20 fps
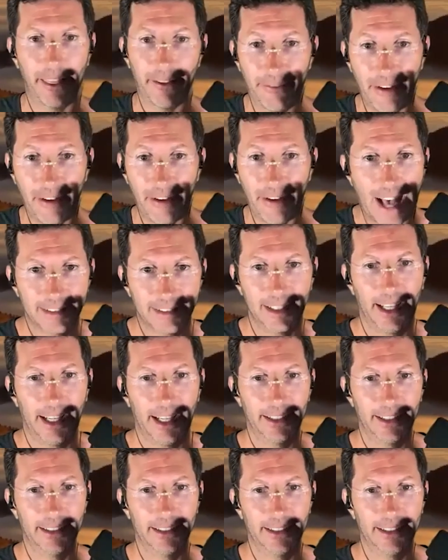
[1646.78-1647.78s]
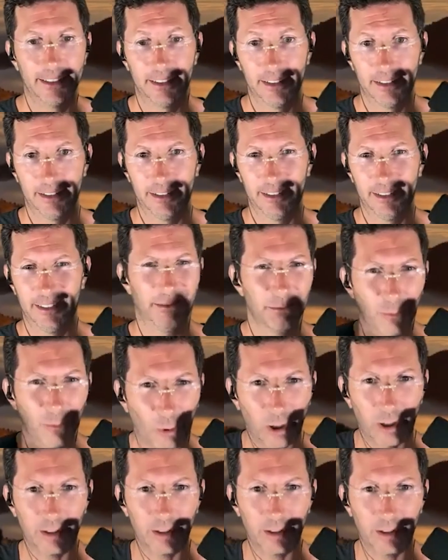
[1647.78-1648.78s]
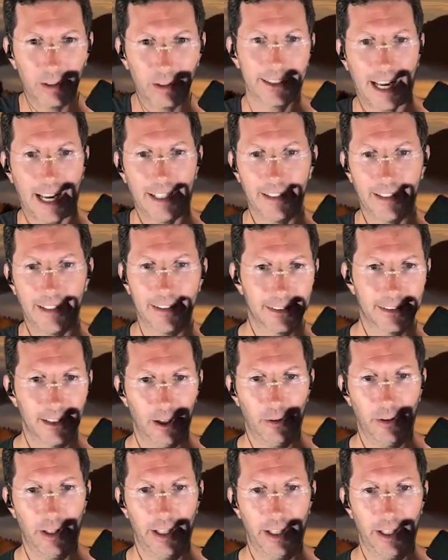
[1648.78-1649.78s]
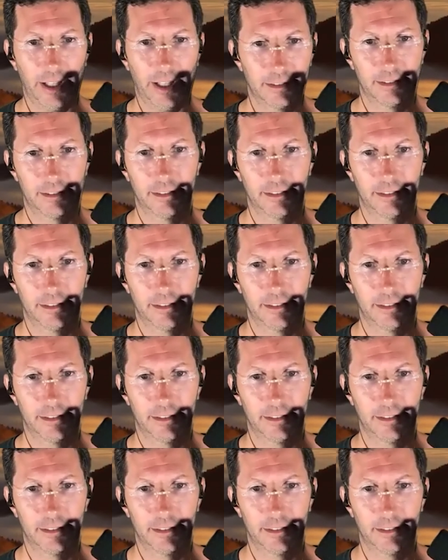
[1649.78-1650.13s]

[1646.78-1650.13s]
than the fast lane. More exciting than the slow lane.